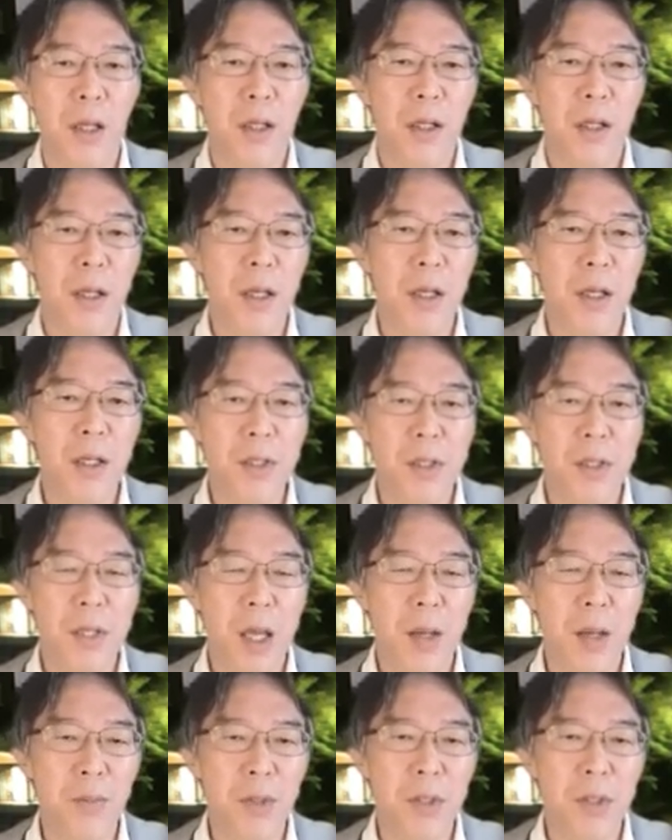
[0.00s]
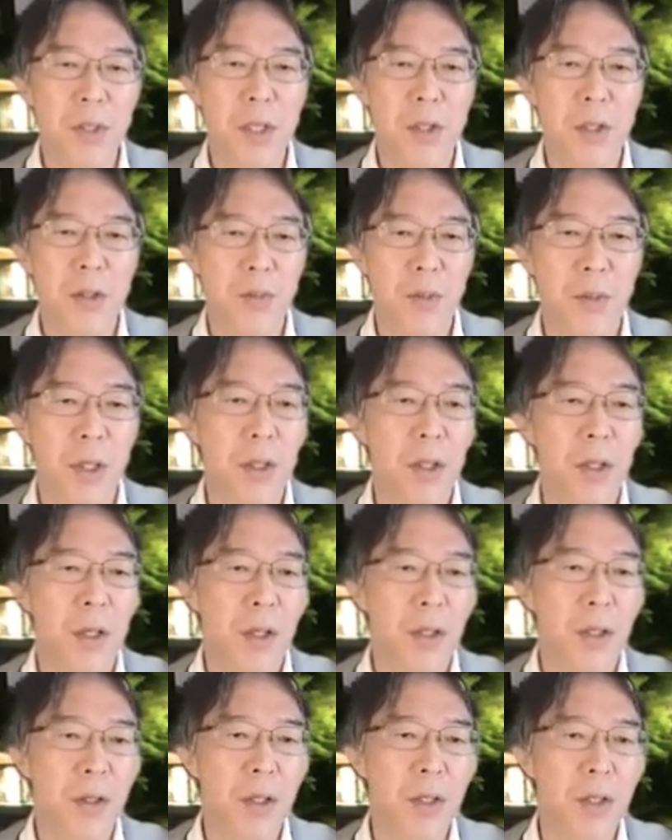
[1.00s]
is M sigma,
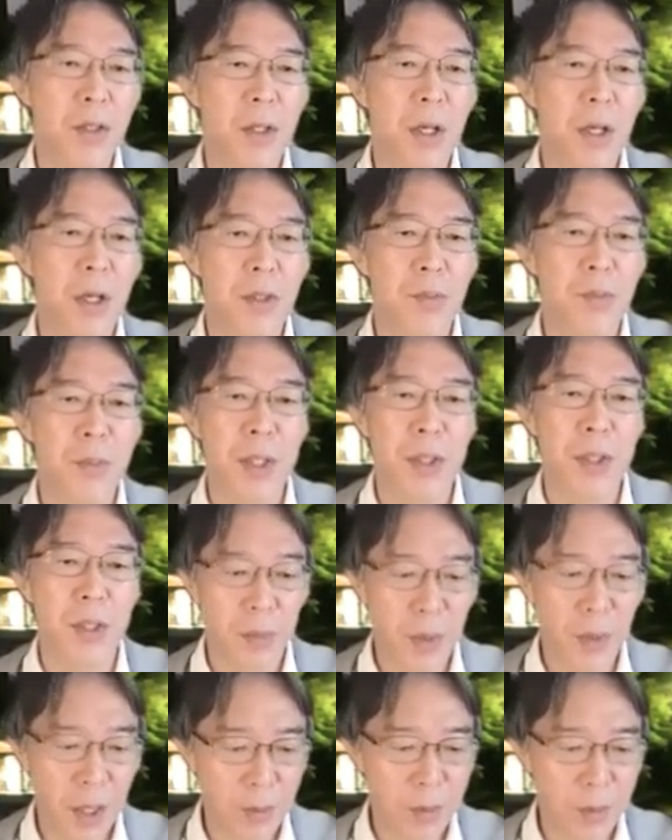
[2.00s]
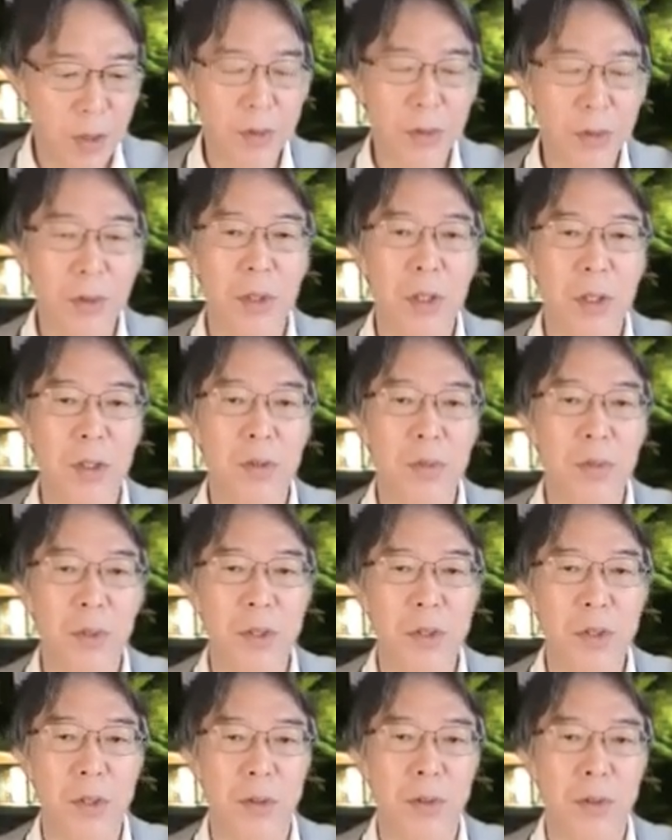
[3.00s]
this space of Hamiltonians with
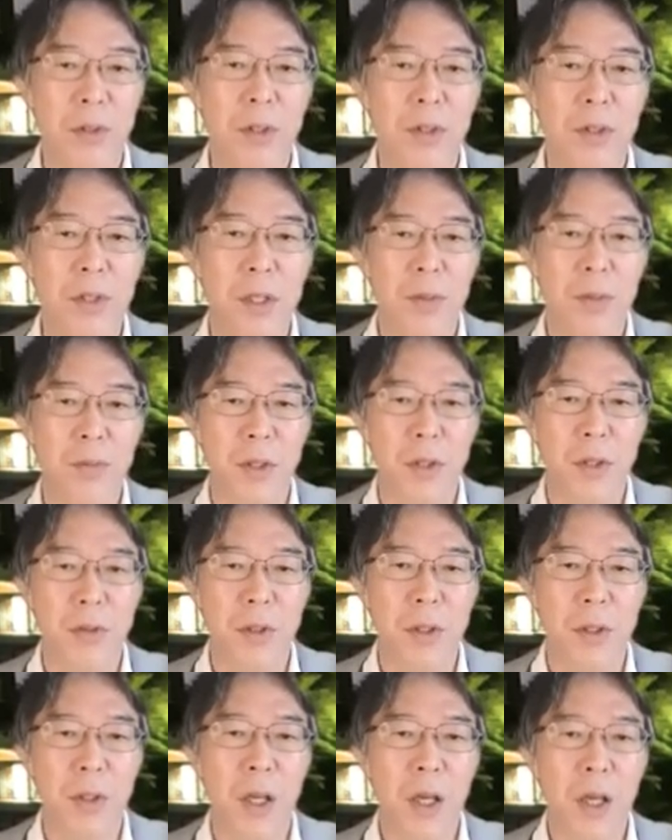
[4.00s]
certain symmetry.